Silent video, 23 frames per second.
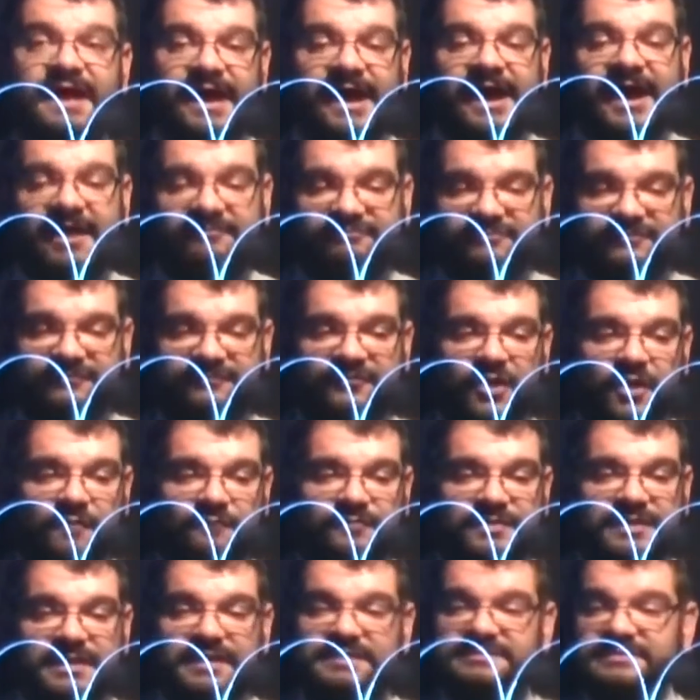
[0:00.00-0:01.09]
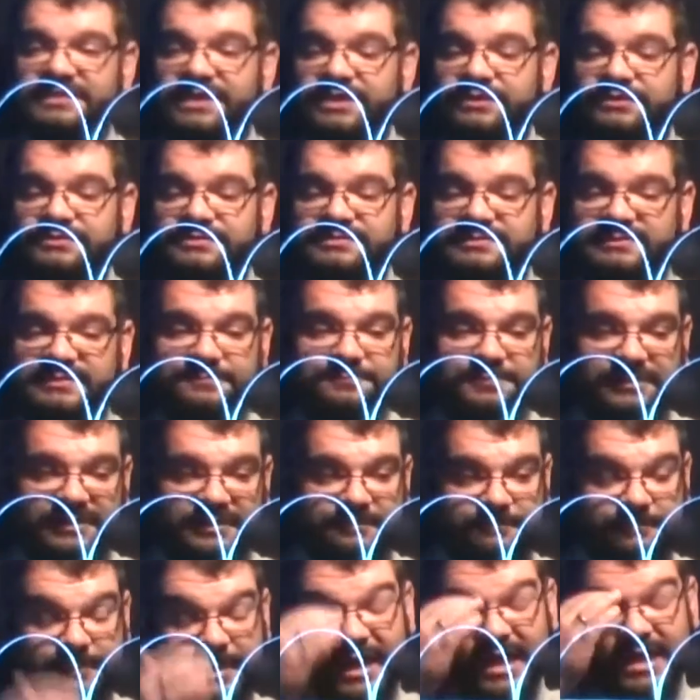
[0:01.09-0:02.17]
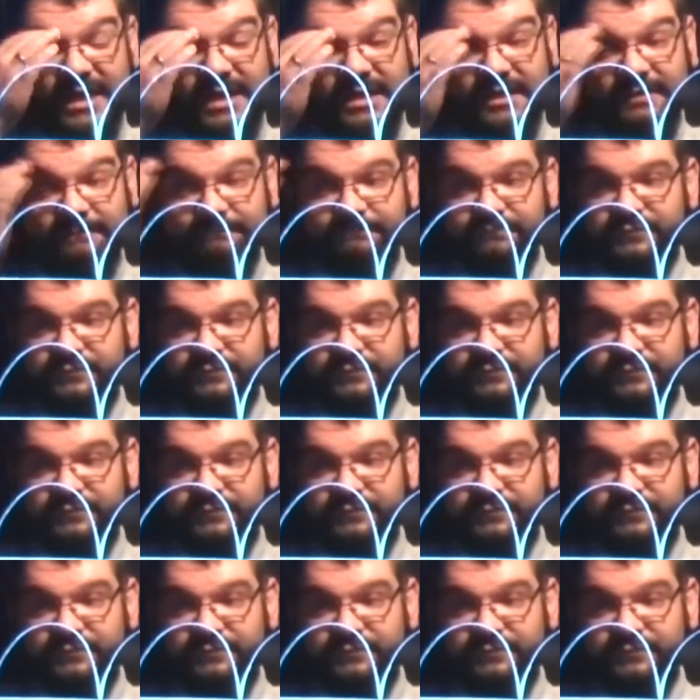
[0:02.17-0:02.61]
after 5 years. And that could simply be,